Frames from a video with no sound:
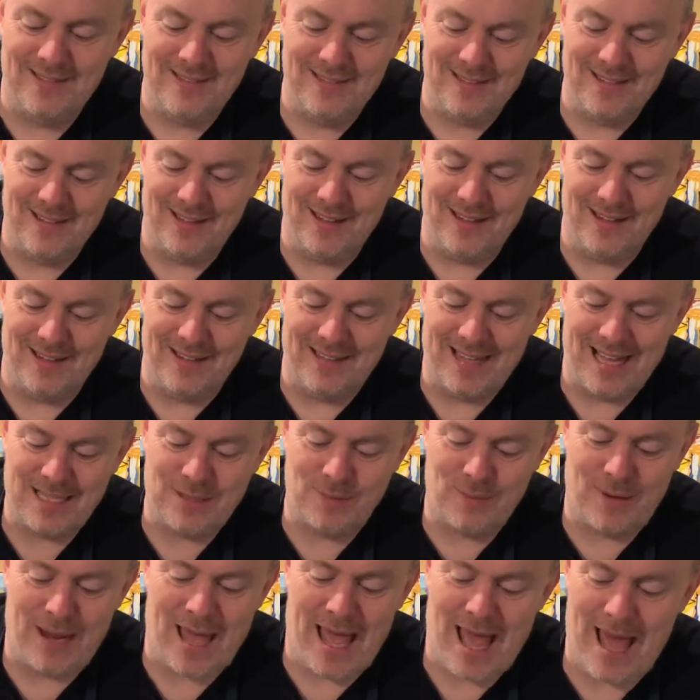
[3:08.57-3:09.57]
that's
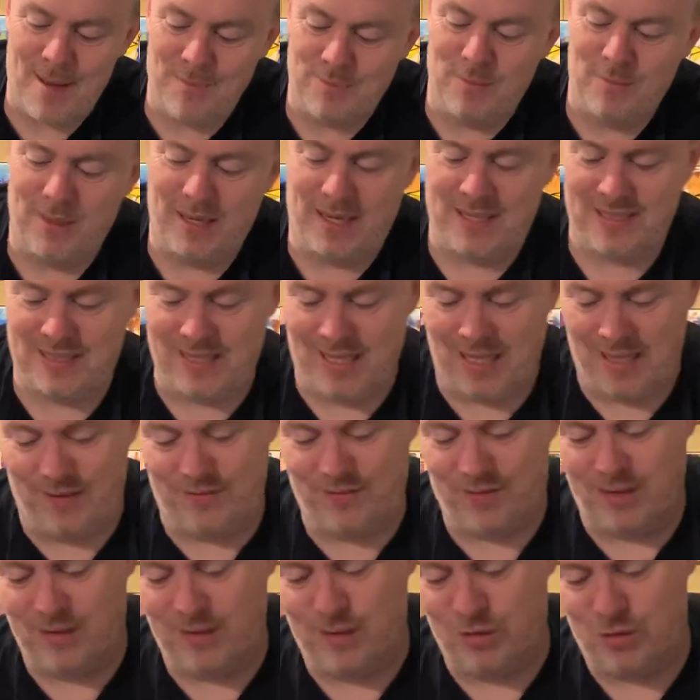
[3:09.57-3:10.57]
what happened because I left
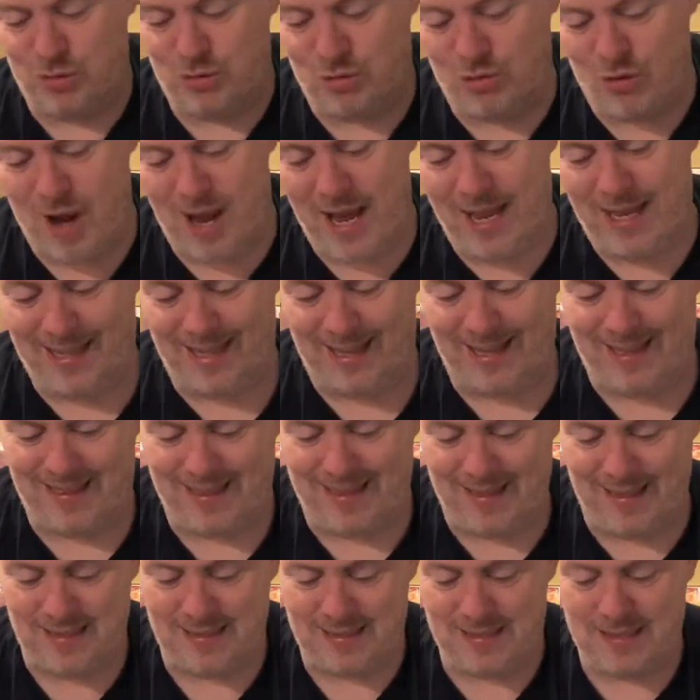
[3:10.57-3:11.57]
it drying like
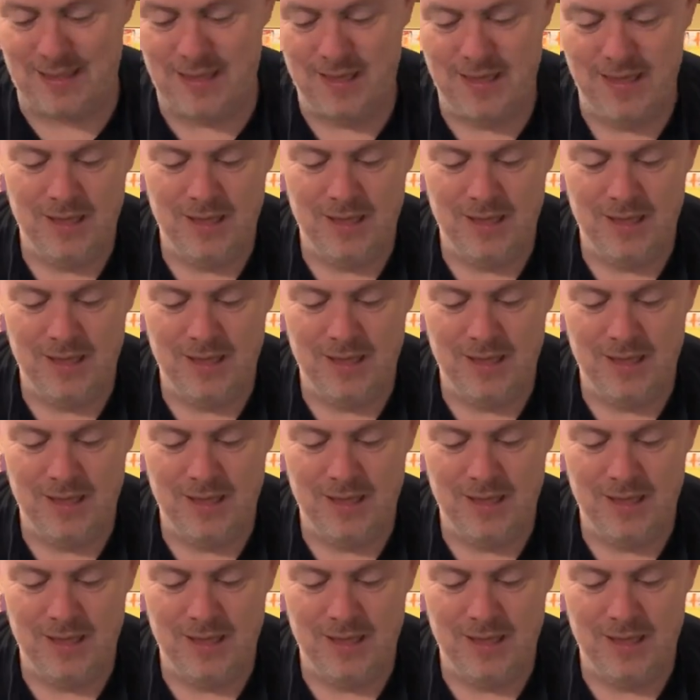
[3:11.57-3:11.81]
this.